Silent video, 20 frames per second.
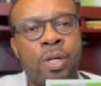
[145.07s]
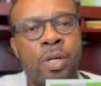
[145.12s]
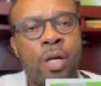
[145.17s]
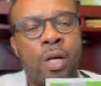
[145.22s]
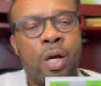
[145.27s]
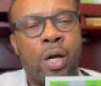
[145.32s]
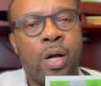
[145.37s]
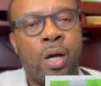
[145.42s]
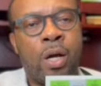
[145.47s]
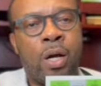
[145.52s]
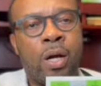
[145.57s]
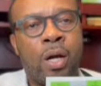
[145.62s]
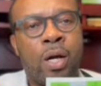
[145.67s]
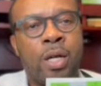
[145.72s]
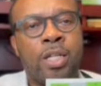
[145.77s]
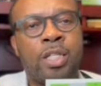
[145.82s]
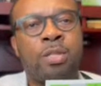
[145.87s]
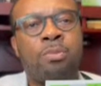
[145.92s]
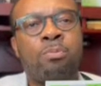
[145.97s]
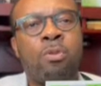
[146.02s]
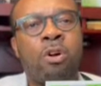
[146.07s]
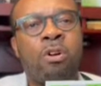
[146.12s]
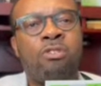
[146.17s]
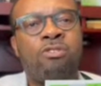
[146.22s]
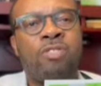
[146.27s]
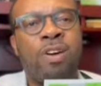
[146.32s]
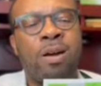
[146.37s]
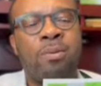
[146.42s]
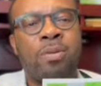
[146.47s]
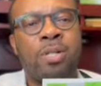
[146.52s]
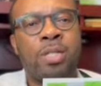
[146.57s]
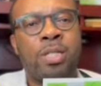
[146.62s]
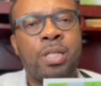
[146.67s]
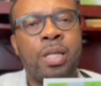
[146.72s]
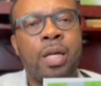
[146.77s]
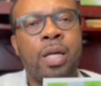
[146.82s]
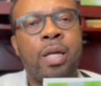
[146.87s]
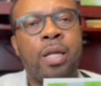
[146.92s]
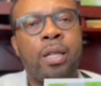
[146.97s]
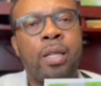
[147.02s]
a small
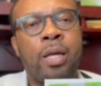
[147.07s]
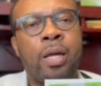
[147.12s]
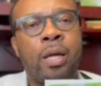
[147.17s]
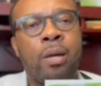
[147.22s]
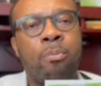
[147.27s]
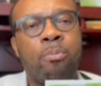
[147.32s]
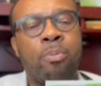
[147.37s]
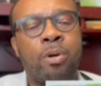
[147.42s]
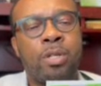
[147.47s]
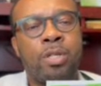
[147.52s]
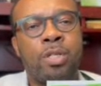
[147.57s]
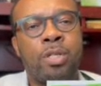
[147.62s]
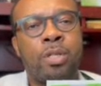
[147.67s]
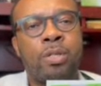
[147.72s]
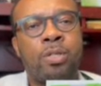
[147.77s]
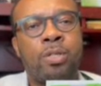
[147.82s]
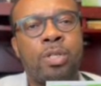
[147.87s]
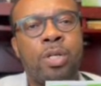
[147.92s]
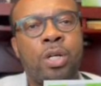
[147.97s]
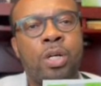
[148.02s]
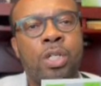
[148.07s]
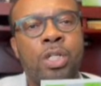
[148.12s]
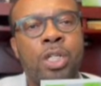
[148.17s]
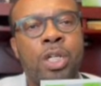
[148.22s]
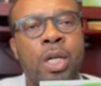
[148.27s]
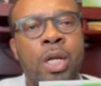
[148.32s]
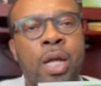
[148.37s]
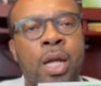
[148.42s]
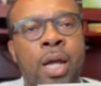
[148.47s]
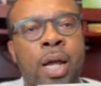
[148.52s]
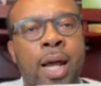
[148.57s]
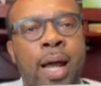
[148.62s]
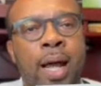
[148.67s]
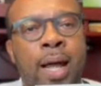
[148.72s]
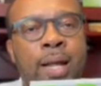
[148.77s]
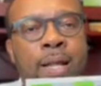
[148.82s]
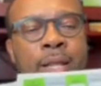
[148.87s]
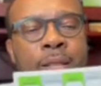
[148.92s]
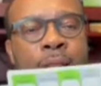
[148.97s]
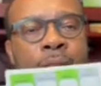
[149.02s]
pharmacy, the personal touch
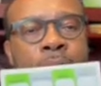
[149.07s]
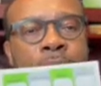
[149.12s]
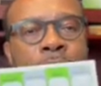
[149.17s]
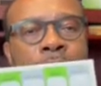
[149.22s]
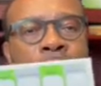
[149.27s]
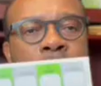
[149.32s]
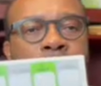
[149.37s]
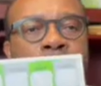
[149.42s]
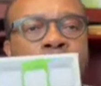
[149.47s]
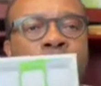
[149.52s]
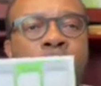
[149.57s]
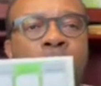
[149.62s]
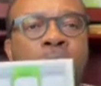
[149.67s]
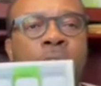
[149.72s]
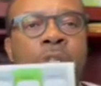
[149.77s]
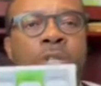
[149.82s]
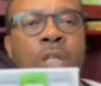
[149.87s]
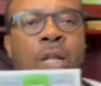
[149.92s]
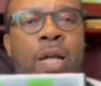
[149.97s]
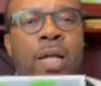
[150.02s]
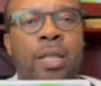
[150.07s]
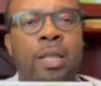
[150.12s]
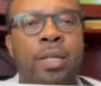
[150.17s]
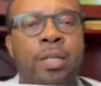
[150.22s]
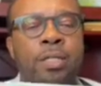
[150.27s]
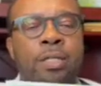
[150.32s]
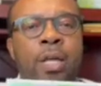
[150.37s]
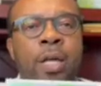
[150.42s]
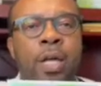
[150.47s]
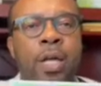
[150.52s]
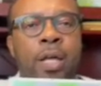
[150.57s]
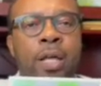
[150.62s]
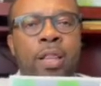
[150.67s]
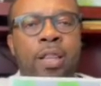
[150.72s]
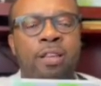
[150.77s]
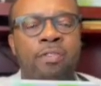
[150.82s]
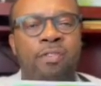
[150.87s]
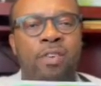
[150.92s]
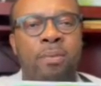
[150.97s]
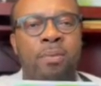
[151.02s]
and little perks like this.
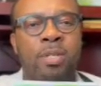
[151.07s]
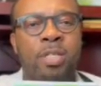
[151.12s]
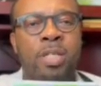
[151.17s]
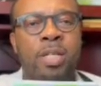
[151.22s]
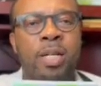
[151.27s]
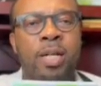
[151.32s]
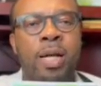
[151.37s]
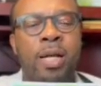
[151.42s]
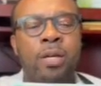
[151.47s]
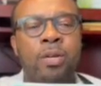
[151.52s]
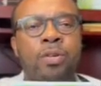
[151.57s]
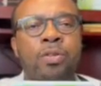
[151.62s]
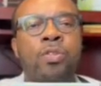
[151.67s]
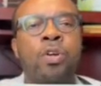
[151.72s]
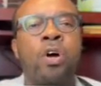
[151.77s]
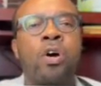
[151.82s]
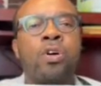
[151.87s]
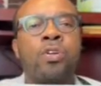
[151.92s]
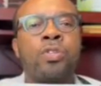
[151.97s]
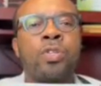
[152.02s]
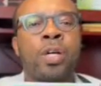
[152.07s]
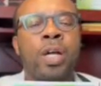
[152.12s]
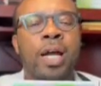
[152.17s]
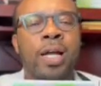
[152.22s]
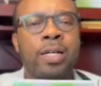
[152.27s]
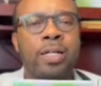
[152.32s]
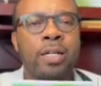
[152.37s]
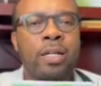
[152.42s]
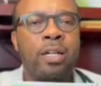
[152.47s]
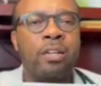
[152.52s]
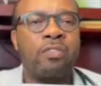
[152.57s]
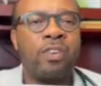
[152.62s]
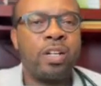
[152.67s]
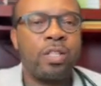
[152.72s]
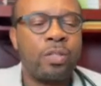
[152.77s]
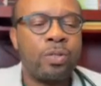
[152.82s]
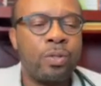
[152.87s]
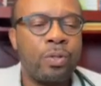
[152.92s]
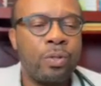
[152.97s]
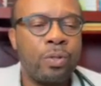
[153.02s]
The pharmacy that I use also can deliver
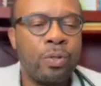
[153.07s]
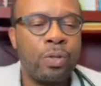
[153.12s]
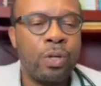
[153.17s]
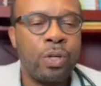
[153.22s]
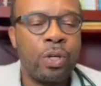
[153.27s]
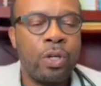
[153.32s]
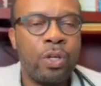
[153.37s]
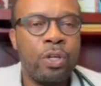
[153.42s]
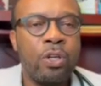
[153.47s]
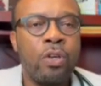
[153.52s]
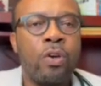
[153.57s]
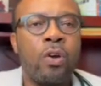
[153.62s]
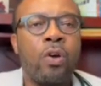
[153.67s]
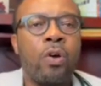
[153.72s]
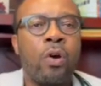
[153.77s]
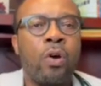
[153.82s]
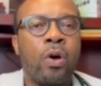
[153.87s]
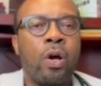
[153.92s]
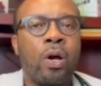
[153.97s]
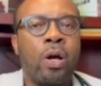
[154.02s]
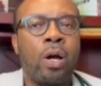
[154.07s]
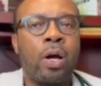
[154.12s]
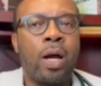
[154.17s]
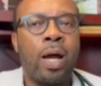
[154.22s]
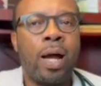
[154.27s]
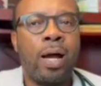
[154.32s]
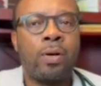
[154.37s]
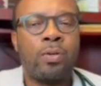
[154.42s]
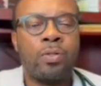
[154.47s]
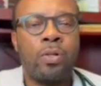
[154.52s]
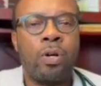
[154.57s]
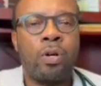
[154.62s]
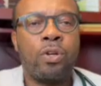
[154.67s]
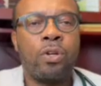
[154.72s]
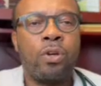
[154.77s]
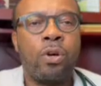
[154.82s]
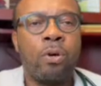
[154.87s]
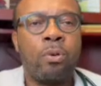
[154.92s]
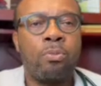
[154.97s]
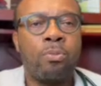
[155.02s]
to your house or
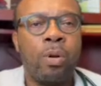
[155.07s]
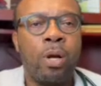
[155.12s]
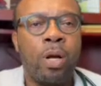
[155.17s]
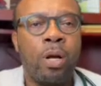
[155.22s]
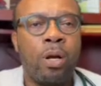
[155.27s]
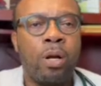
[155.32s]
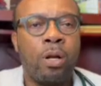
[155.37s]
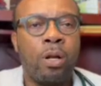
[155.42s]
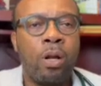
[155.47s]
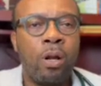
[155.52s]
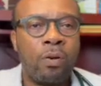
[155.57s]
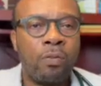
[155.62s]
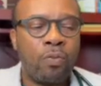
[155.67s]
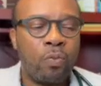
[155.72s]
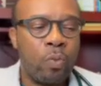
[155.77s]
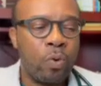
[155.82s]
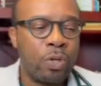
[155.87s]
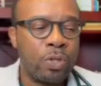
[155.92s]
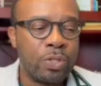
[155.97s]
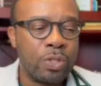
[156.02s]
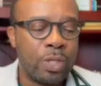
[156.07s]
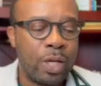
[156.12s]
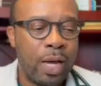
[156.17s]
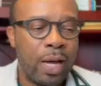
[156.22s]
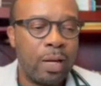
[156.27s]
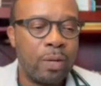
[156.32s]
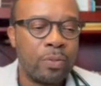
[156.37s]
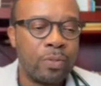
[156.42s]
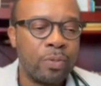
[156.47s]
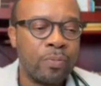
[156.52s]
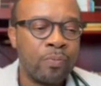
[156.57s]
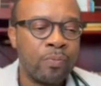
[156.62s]
your loved one's house.